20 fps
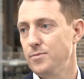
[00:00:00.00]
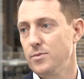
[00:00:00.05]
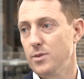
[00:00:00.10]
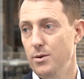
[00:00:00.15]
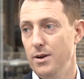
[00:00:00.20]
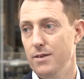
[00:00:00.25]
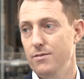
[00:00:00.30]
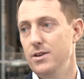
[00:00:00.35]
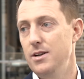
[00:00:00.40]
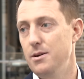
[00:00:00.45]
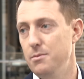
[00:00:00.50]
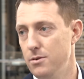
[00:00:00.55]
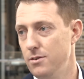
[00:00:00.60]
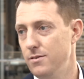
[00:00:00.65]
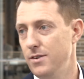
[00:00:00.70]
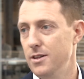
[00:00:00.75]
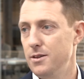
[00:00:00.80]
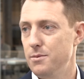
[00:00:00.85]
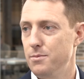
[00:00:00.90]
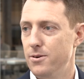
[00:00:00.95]
We have a number of
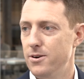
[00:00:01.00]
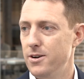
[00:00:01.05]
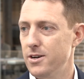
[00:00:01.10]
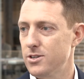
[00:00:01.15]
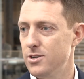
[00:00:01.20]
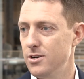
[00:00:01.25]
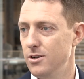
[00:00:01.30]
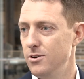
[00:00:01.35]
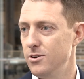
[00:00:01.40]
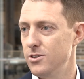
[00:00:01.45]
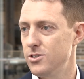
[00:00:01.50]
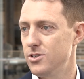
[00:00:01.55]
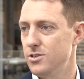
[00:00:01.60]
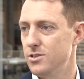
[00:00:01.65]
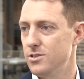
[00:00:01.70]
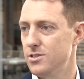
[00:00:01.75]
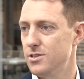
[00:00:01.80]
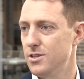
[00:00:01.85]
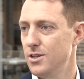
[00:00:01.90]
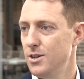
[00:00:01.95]
other production
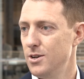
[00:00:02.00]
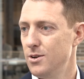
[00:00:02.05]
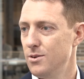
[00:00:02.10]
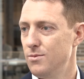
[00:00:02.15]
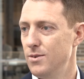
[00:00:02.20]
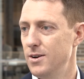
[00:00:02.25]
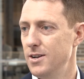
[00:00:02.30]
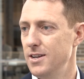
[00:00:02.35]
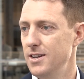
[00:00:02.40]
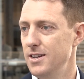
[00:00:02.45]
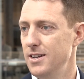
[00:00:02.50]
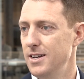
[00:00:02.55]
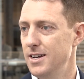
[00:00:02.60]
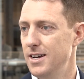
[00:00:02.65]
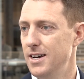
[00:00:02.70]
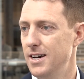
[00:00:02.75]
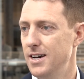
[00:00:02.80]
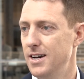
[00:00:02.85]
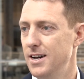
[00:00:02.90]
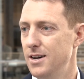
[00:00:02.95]
launches ready
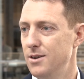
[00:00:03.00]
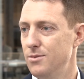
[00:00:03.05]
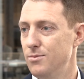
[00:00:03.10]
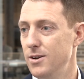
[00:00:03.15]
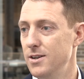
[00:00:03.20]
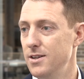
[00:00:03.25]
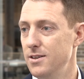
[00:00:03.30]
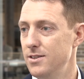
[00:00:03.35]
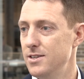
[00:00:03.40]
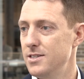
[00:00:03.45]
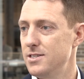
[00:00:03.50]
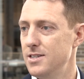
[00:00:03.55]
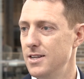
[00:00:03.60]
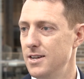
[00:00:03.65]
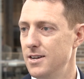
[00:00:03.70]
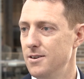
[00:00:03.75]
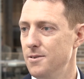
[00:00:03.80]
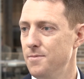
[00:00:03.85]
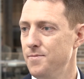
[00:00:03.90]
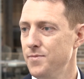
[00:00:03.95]
this
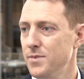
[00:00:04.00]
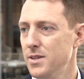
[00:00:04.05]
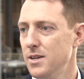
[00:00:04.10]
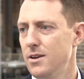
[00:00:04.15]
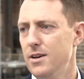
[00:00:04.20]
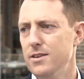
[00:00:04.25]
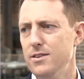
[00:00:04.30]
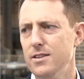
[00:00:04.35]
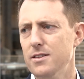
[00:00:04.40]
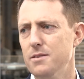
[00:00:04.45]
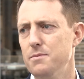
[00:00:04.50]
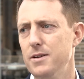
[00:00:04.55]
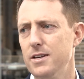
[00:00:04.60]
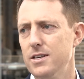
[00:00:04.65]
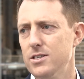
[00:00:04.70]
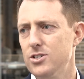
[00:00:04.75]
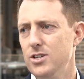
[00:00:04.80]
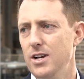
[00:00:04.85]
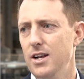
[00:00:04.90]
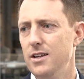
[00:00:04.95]
year. I think the
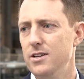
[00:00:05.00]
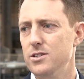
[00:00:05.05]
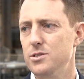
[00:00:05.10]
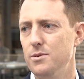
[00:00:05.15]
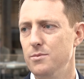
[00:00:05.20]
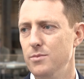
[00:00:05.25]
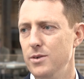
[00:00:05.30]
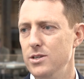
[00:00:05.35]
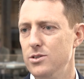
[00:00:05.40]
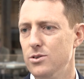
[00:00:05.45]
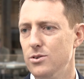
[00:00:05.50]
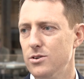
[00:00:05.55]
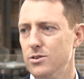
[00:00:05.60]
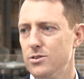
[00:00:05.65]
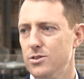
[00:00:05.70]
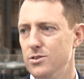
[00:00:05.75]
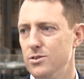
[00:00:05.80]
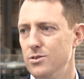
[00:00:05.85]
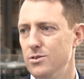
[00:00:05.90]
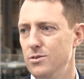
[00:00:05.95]
biggest challenge when we talk
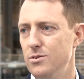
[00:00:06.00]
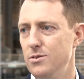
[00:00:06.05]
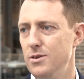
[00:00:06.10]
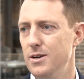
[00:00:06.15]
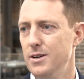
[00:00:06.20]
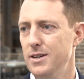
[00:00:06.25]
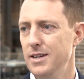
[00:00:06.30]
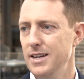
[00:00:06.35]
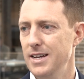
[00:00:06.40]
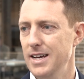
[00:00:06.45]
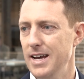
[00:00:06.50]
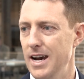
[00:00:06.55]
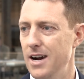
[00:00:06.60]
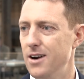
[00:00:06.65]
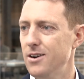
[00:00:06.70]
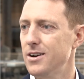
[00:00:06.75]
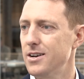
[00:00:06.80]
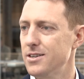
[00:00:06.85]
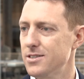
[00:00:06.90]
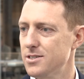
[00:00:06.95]
to our
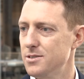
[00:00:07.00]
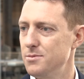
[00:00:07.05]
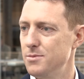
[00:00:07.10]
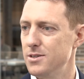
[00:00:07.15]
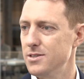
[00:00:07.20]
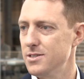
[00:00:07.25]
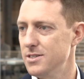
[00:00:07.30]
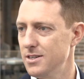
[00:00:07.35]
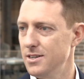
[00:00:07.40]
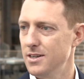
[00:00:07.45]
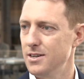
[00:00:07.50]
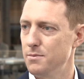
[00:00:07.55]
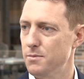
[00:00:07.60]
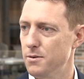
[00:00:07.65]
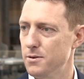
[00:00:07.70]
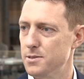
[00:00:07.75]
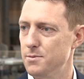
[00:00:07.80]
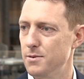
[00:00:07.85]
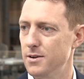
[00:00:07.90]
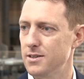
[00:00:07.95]
customers and
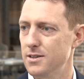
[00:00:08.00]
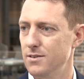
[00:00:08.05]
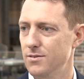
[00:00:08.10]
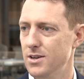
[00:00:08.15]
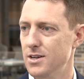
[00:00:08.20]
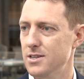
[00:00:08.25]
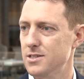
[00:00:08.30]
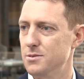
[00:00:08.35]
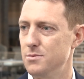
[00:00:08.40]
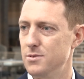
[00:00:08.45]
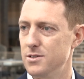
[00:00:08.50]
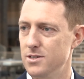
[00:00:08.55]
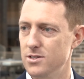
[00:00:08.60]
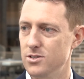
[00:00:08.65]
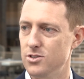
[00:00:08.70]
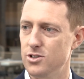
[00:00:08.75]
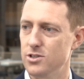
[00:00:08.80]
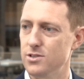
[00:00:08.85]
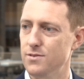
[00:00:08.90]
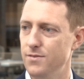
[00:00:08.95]
prospective customers
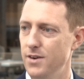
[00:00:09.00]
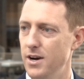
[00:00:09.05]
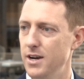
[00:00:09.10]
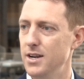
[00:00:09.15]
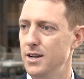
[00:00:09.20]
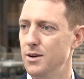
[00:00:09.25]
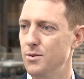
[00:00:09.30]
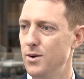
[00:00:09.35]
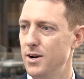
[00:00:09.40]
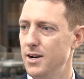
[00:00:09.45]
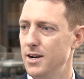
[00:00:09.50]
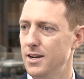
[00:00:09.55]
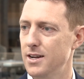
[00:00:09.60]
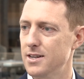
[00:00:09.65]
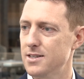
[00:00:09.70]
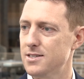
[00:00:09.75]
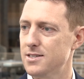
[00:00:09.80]
is just finding where to get